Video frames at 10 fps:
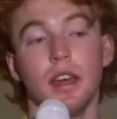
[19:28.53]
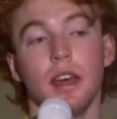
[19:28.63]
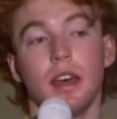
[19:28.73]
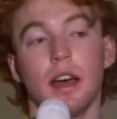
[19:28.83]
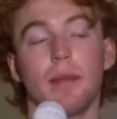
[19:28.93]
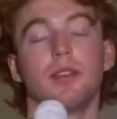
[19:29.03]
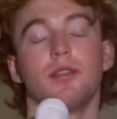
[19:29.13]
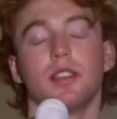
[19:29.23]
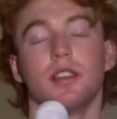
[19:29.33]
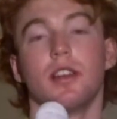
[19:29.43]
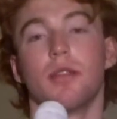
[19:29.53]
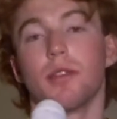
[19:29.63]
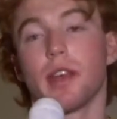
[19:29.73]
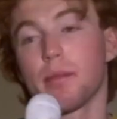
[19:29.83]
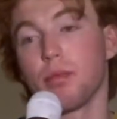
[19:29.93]
with
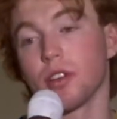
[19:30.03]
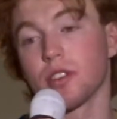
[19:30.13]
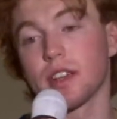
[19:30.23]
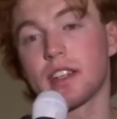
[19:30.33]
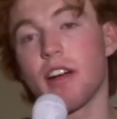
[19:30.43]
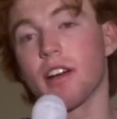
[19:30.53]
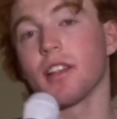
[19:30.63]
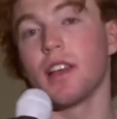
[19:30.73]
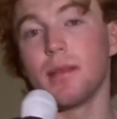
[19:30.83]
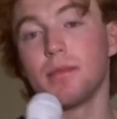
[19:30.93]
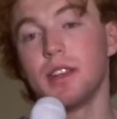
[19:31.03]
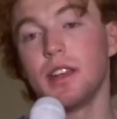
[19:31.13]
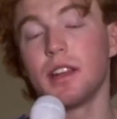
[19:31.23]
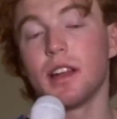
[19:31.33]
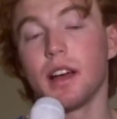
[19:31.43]
like blokes like Tarek Lamptey and
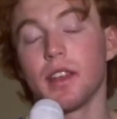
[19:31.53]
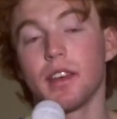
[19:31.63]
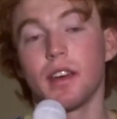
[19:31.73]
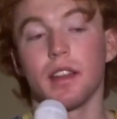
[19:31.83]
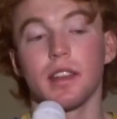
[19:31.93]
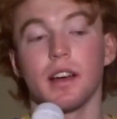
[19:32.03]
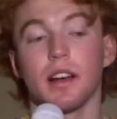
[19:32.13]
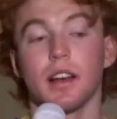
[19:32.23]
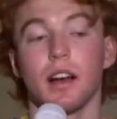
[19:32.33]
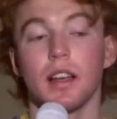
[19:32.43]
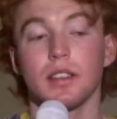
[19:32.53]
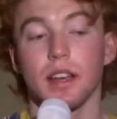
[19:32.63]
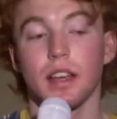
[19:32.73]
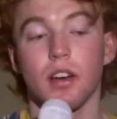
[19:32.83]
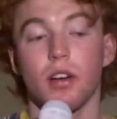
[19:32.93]
other young guys like
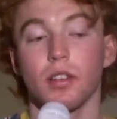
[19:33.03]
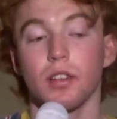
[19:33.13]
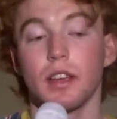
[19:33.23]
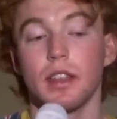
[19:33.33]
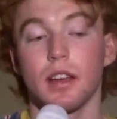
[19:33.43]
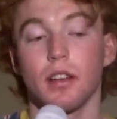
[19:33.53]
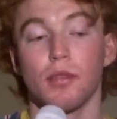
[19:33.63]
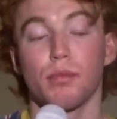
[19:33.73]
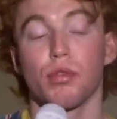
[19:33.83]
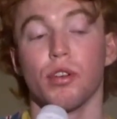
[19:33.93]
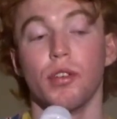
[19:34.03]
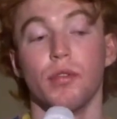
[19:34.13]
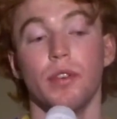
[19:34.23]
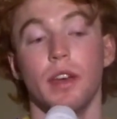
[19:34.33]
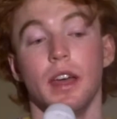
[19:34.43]
Connolly, they're going to improve,
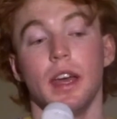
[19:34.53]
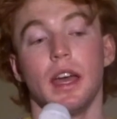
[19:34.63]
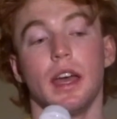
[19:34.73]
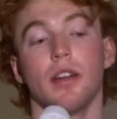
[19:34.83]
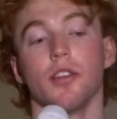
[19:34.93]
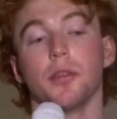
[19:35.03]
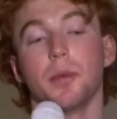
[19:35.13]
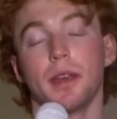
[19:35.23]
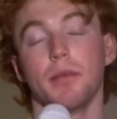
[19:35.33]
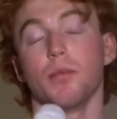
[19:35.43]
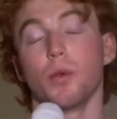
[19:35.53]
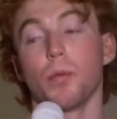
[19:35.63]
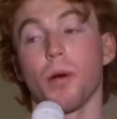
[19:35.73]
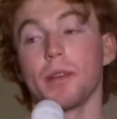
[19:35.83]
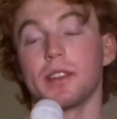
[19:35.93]
and ultimately we'll probably
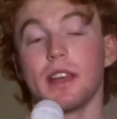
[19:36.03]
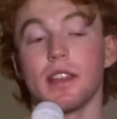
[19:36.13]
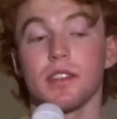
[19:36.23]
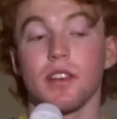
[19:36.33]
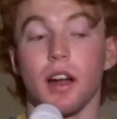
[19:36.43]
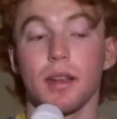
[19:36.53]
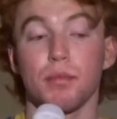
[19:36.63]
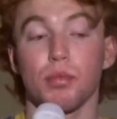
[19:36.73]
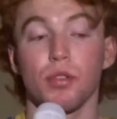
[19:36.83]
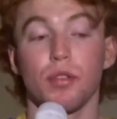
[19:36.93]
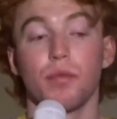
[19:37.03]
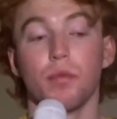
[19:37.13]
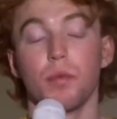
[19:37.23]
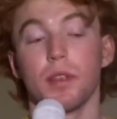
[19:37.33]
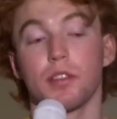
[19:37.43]
see the side improve with
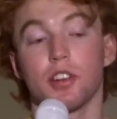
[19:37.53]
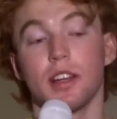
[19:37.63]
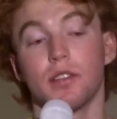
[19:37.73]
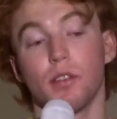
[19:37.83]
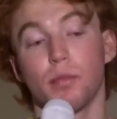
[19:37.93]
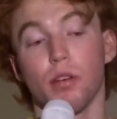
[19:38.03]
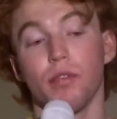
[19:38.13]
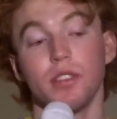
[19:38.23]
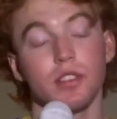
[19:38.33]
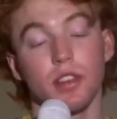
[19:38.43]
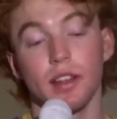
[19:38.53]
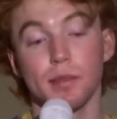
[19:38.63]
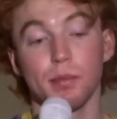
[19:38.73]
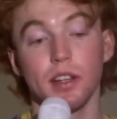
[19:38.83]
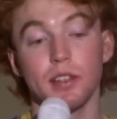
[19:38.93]
a transfer profit. So that's pretty
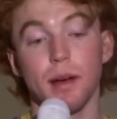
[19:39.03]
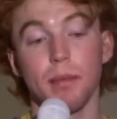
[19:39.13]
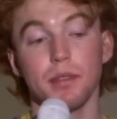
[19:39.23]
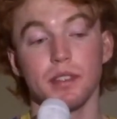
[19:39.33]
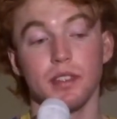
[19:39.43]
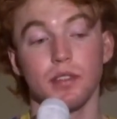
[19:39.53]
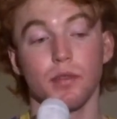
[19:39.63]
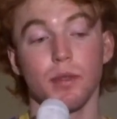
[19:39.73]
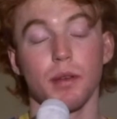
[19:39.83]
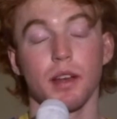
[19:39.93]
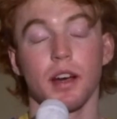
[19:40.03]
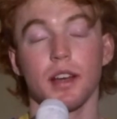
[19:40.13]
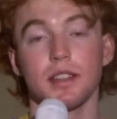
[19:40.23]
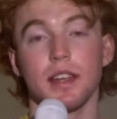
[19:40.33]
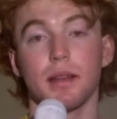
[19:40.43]
smart business from the guys
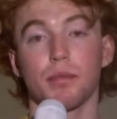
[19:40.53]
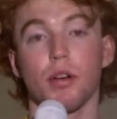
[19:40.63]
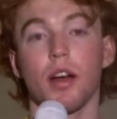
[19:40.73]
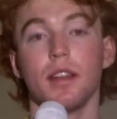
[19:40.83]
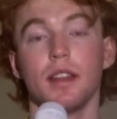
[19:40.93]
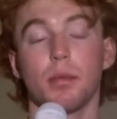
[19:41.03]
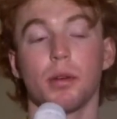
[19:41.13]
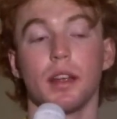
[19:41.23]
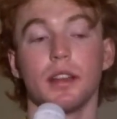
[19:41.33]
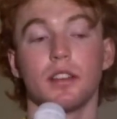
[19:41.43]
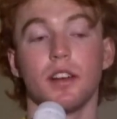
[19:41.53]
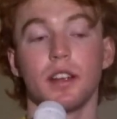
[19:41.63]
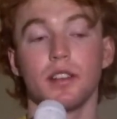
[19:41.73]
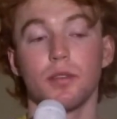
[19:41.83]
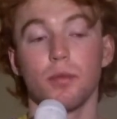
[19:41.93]
down at Brighton. They're turning into
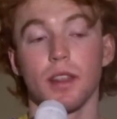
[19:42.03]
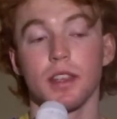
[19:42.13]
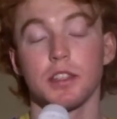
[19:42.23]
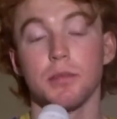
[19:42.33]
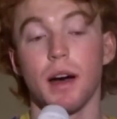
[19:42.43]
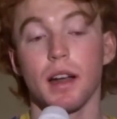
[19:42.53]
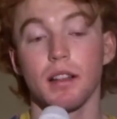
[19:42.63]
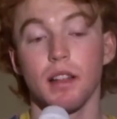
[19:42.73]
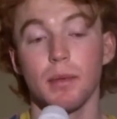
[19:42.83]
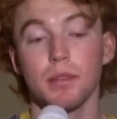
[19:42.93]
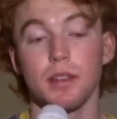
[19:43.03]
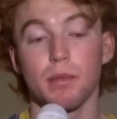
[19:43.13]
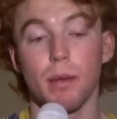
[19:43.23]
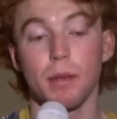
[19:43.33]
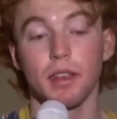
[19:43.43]
one of the smarter clubs in the Premier
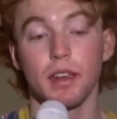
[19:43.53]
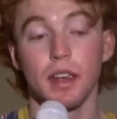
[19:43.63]
League.